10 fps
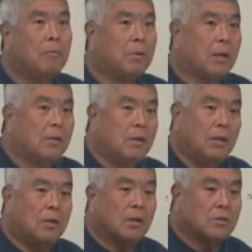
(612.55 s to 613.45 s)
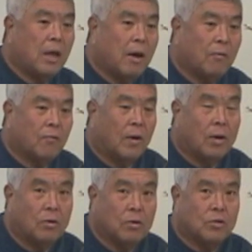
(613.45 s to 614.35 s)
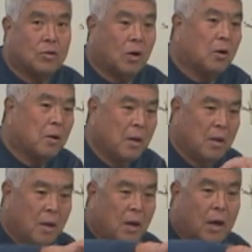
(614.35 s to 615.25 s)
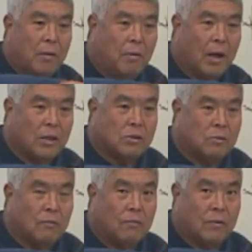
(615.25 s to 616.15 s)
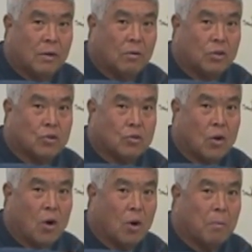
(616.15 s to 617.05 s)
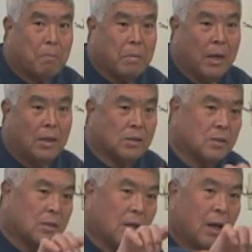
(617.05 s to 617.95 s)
But it does have a good start, a nice, very strong base.